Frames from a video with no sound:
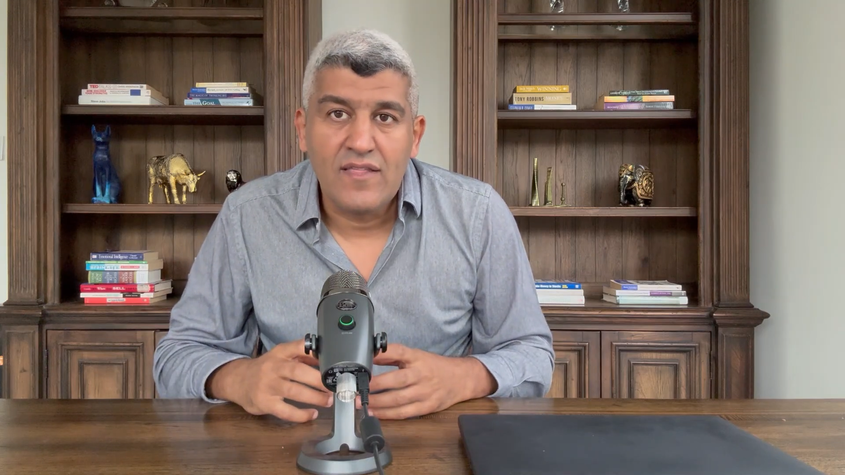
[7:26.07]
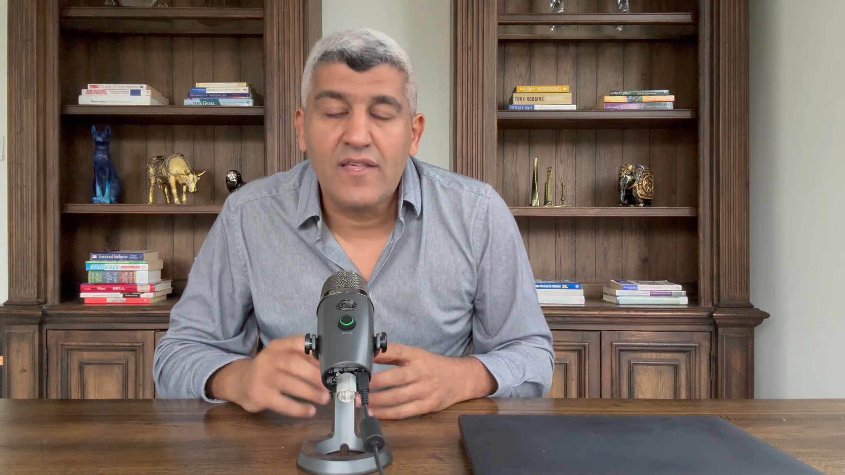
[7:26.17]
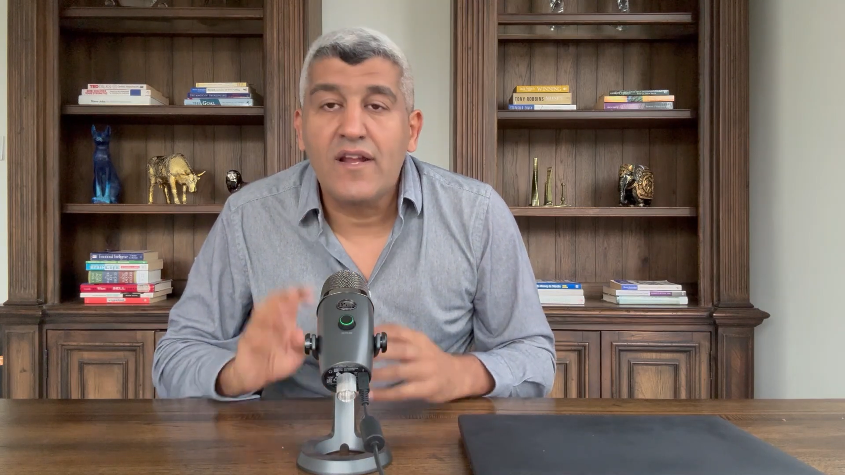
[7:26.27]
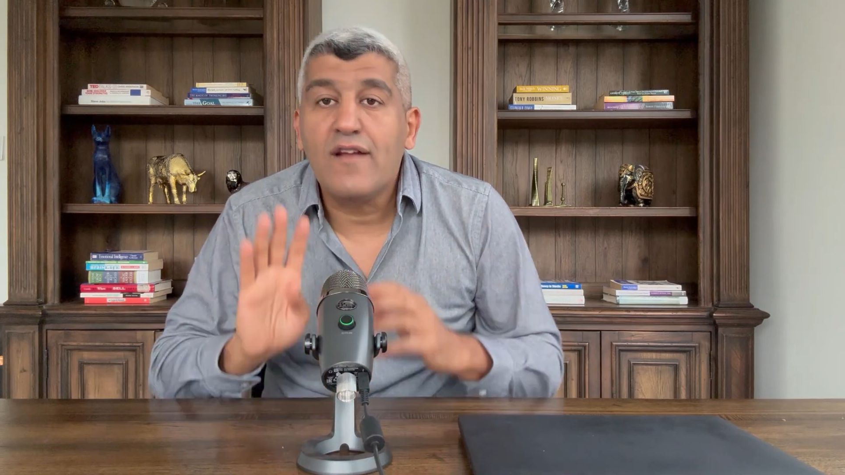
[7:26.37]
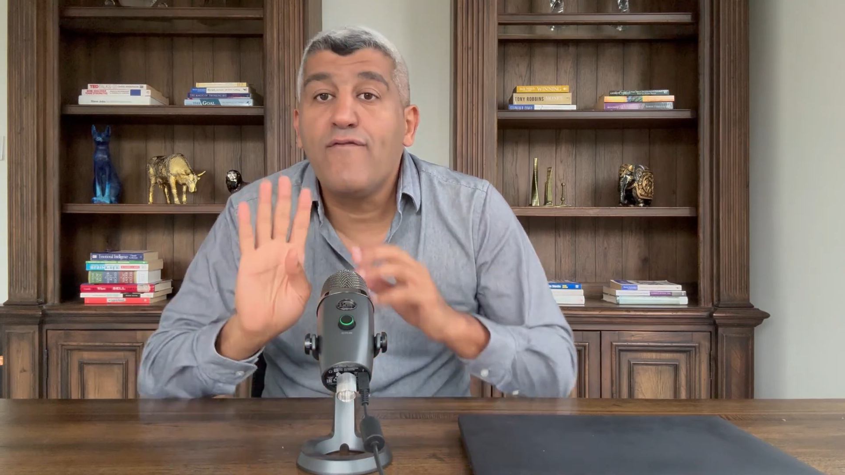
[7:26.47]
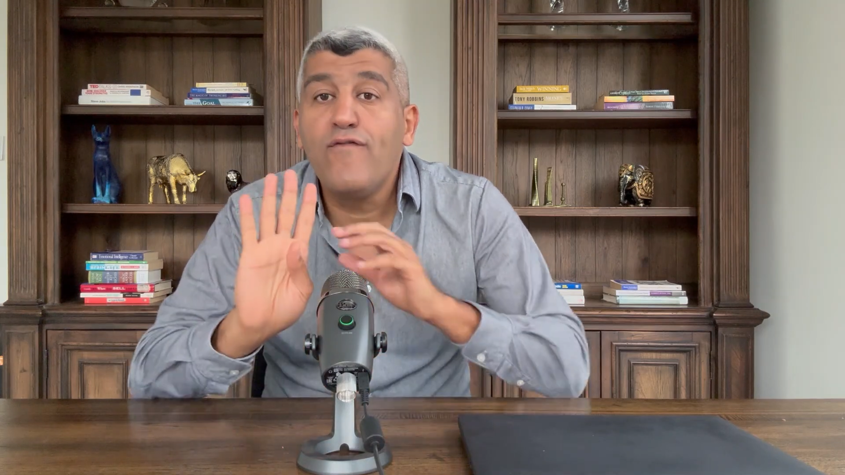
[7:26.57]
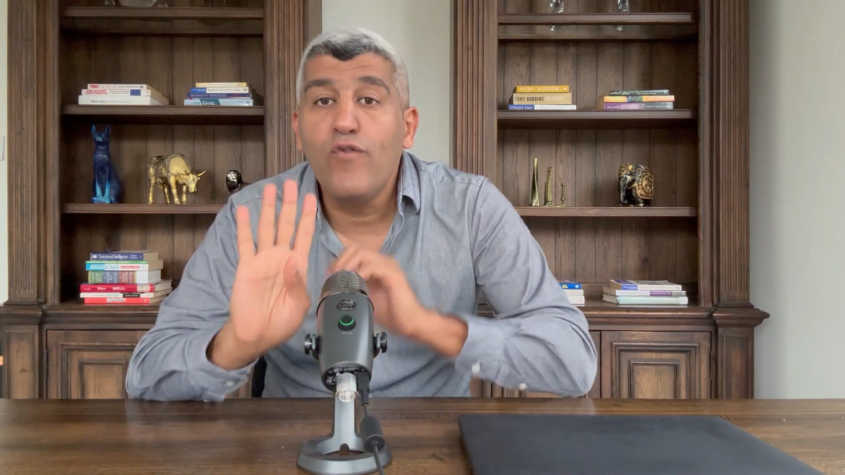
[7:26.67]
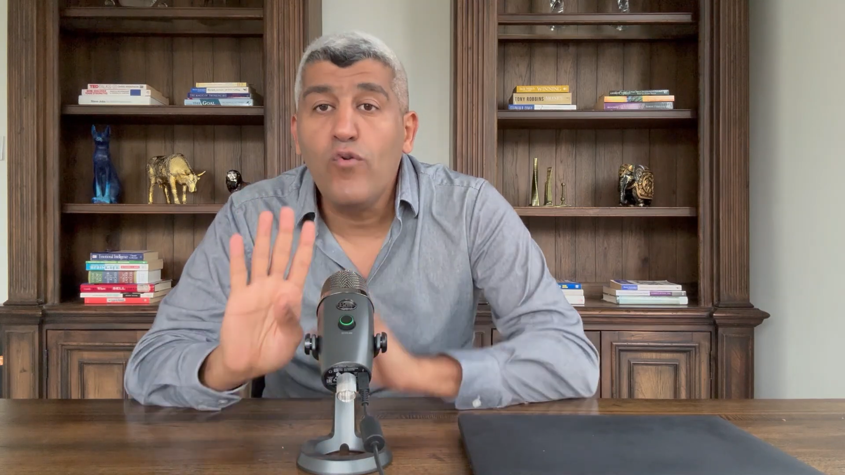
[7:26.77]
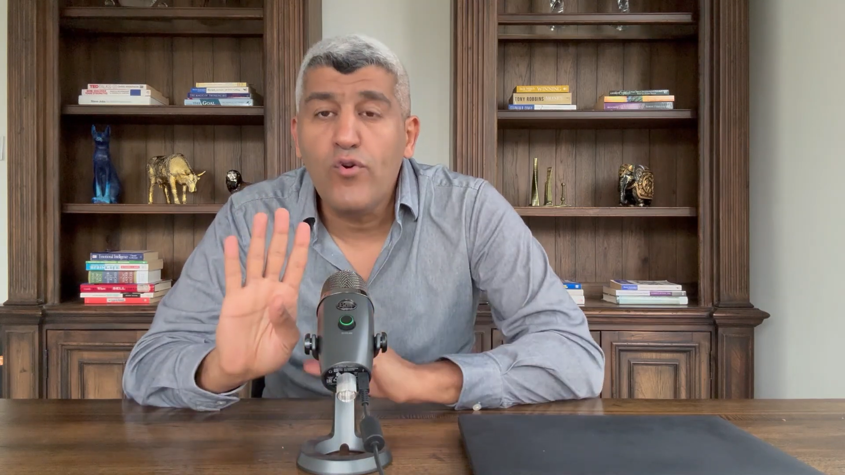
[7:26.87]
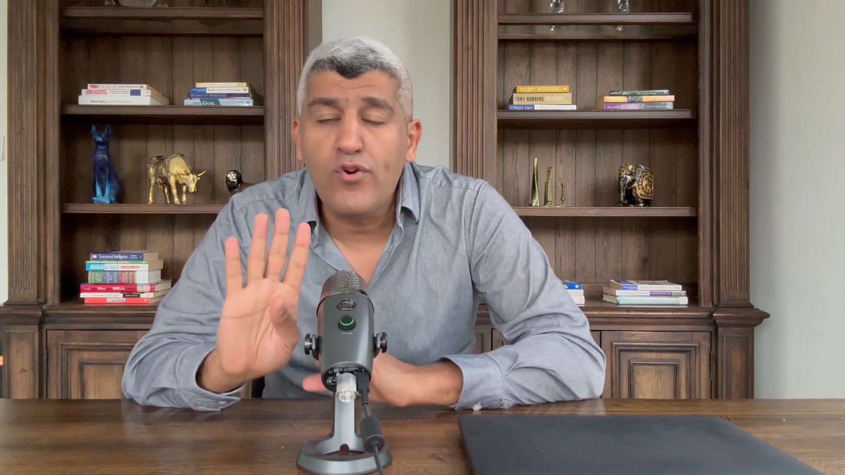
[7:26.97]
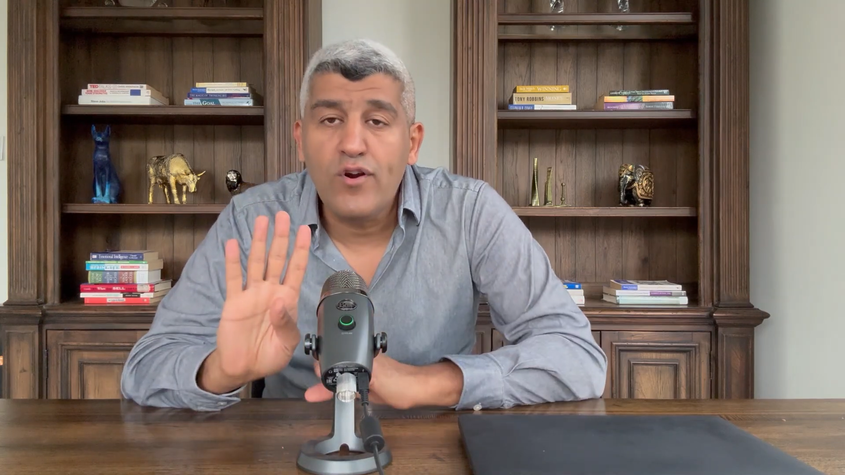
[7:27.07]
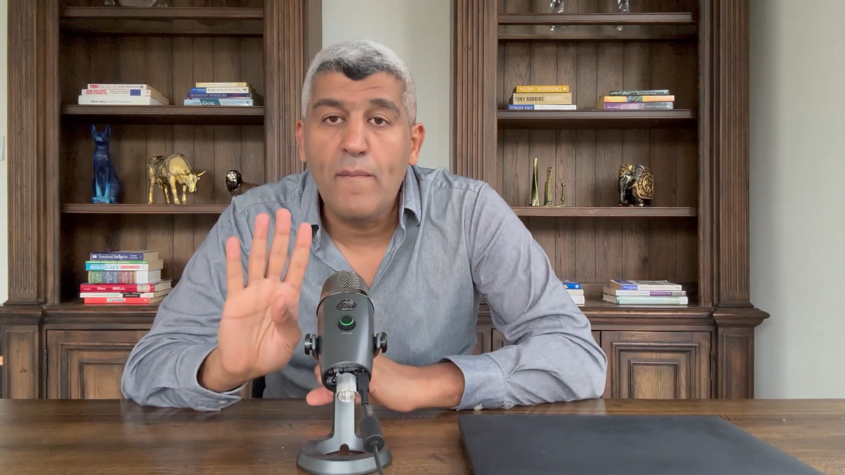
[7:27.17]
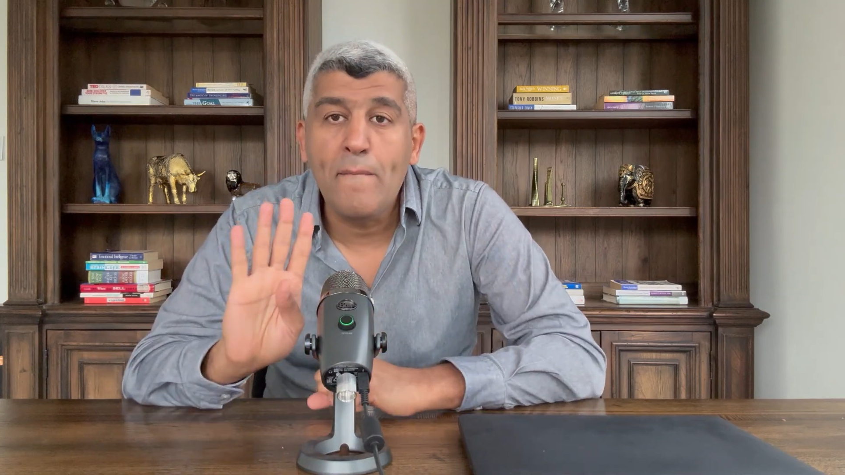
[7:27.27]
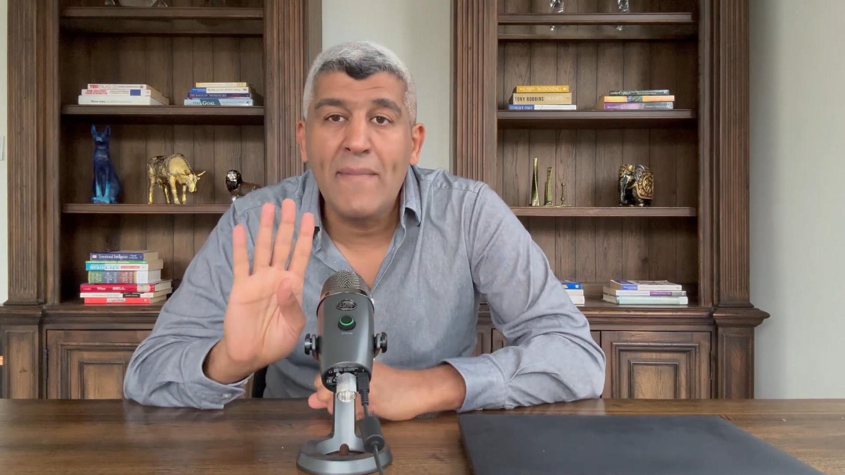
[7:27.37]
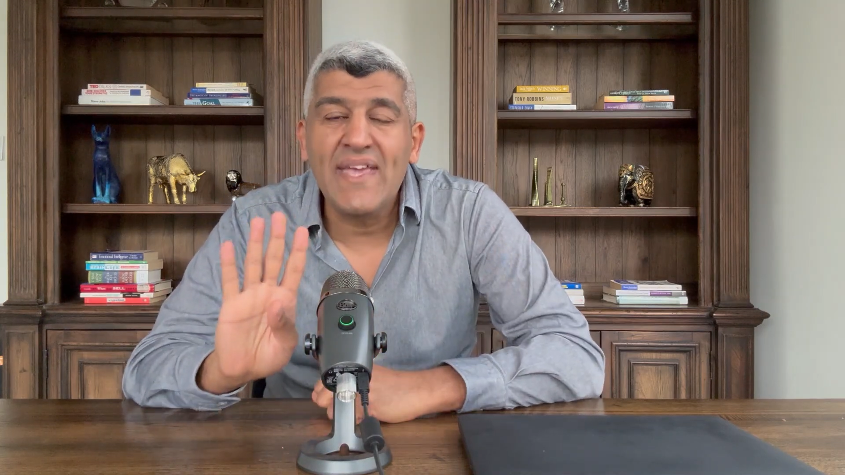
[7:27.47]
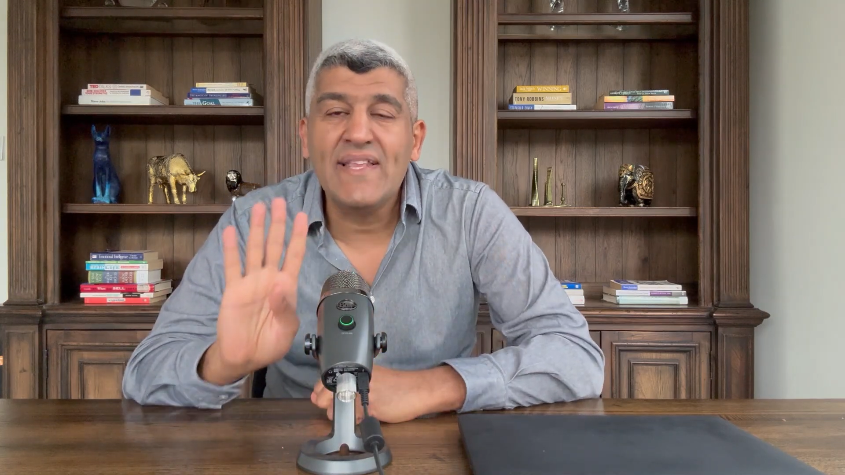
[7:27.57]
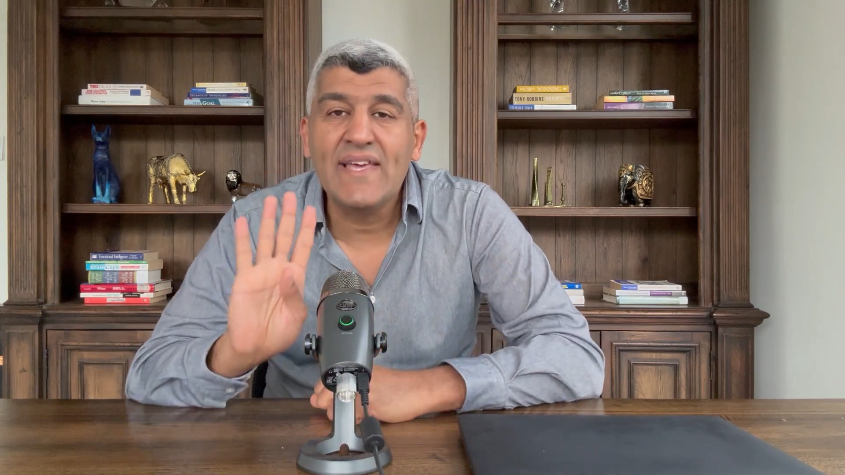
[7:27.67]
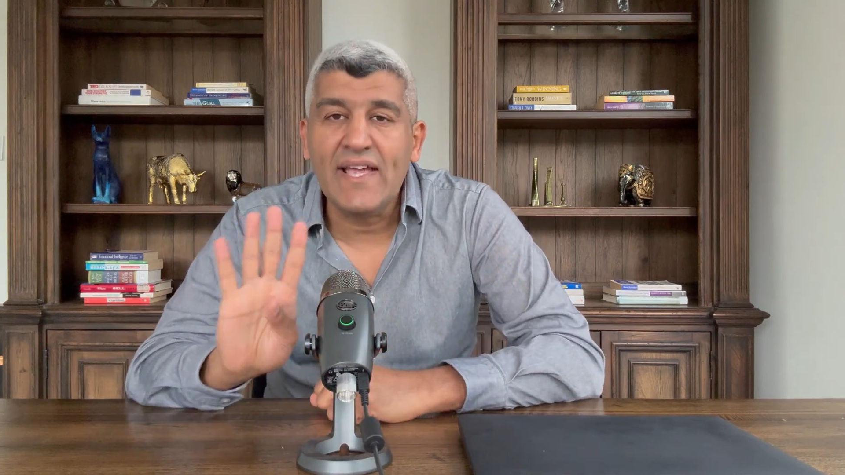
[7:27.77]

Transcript: There are 4 main